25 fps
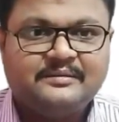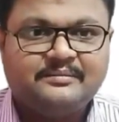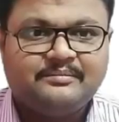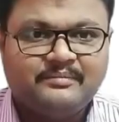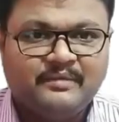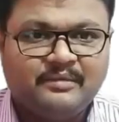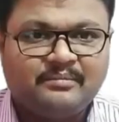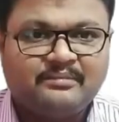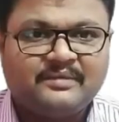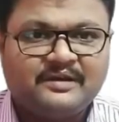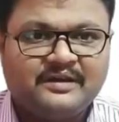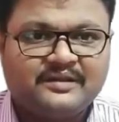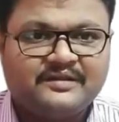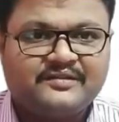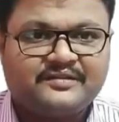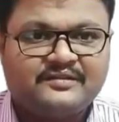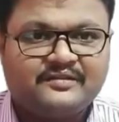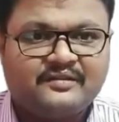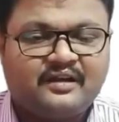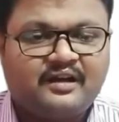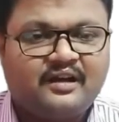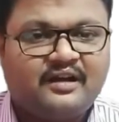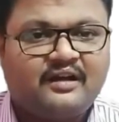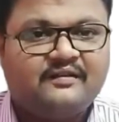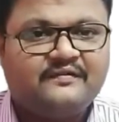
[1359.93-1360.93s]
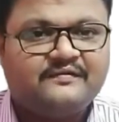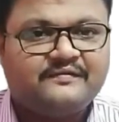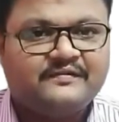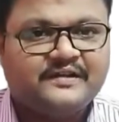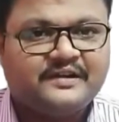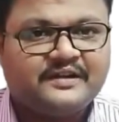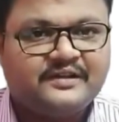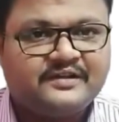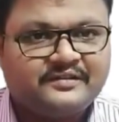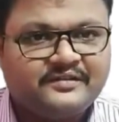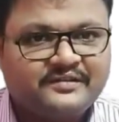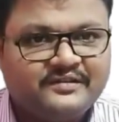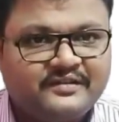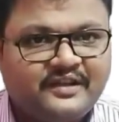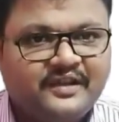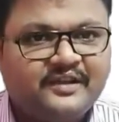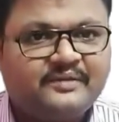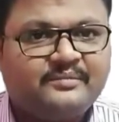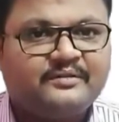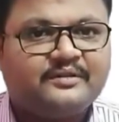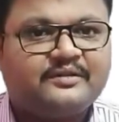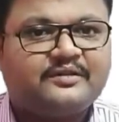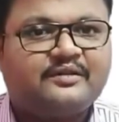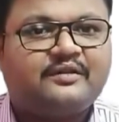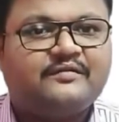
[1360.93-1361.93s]
members of that
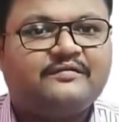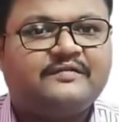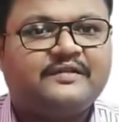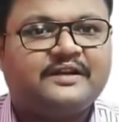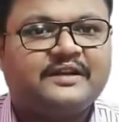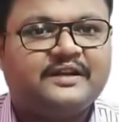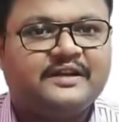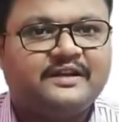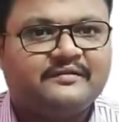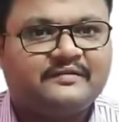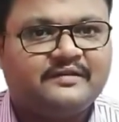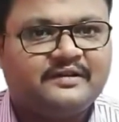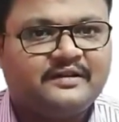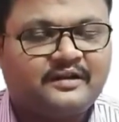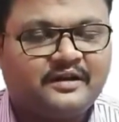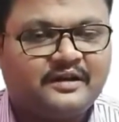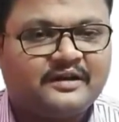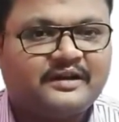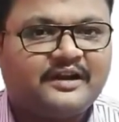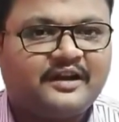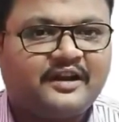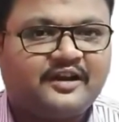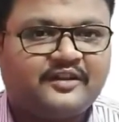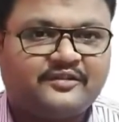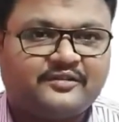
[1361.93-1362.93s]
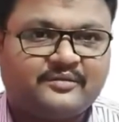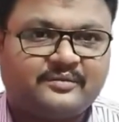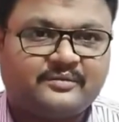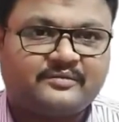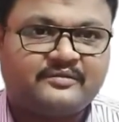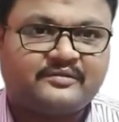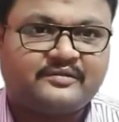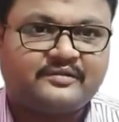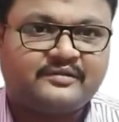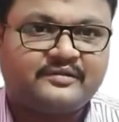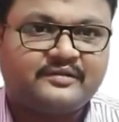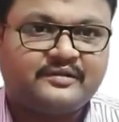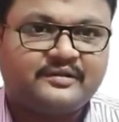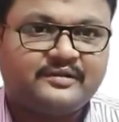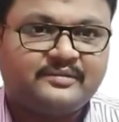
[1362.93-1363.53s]
same trophic level organisms,